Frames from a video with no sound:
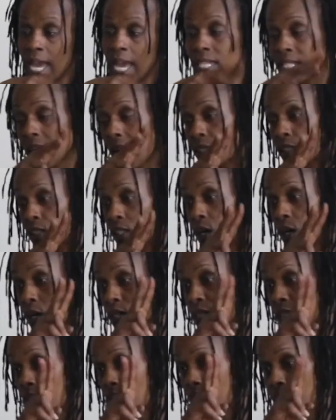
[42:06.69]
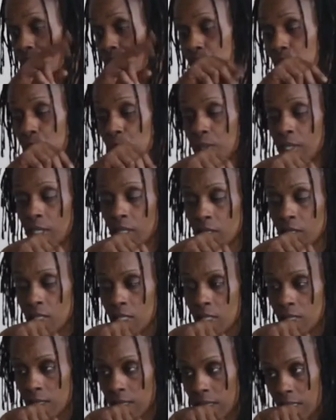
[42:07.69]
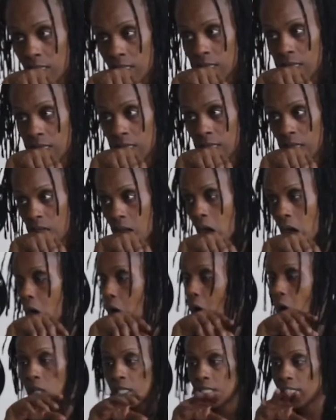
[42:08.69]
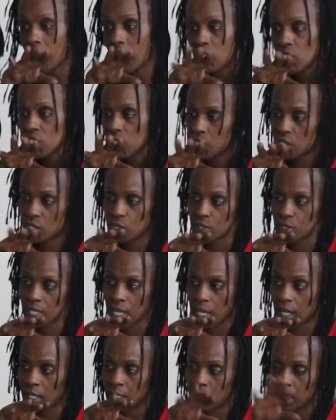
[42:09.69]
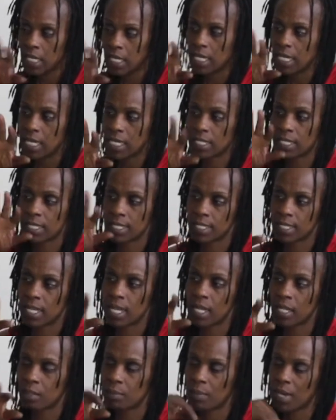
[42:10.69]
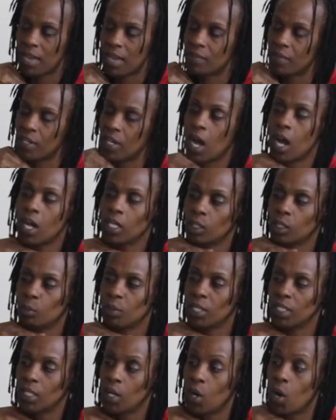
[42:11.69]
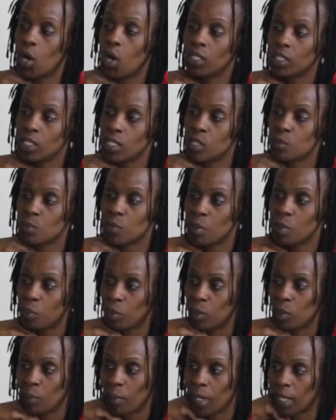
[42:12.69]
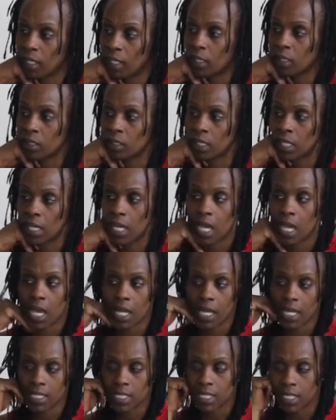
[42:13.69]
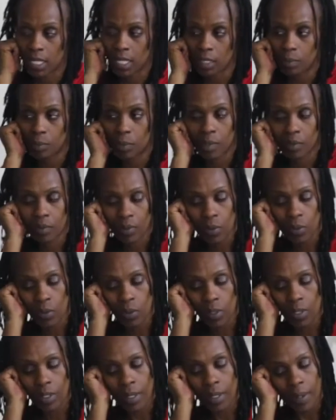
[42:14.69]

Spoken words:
It's actually all set up for two things. All of that shit you're saying is a setup. Every argument that all of these people are making, and I said it before.